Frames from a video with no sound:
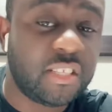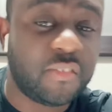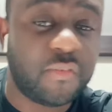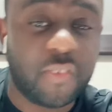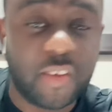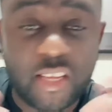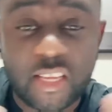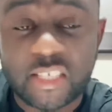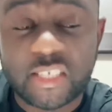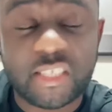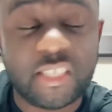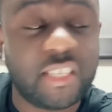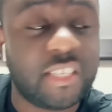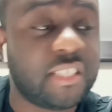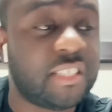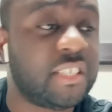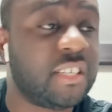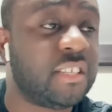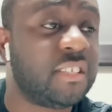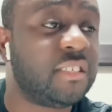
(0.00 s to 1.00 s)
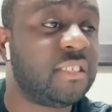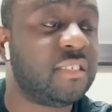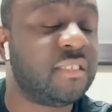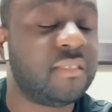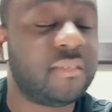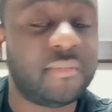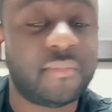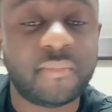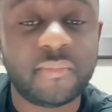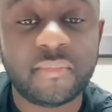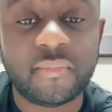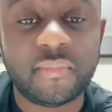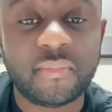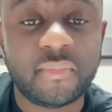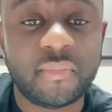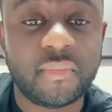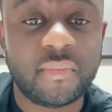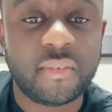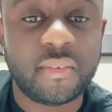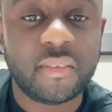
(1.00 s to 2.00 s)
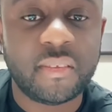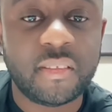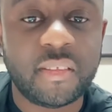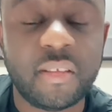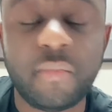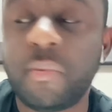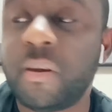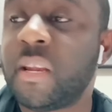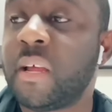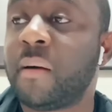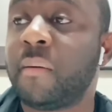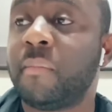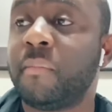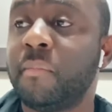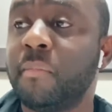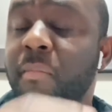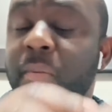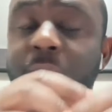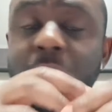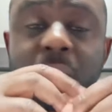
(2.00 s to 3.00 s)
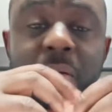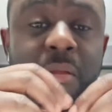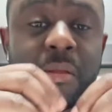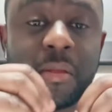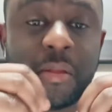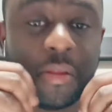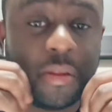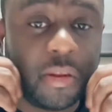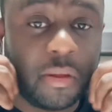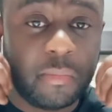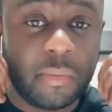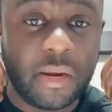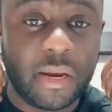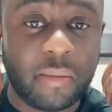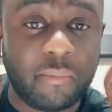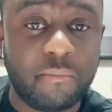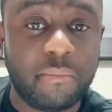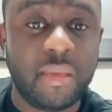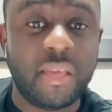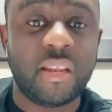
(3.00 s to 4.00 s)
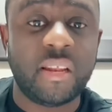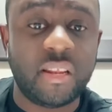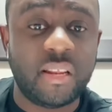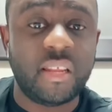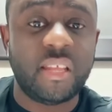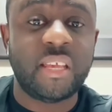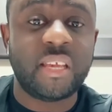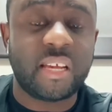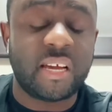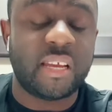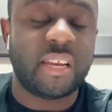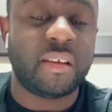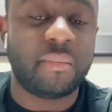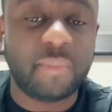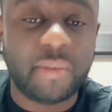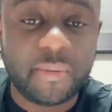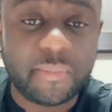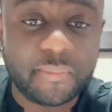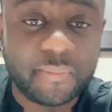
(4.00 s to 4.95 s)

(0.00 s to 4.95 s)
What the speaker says: fire stations. They manna build the economy.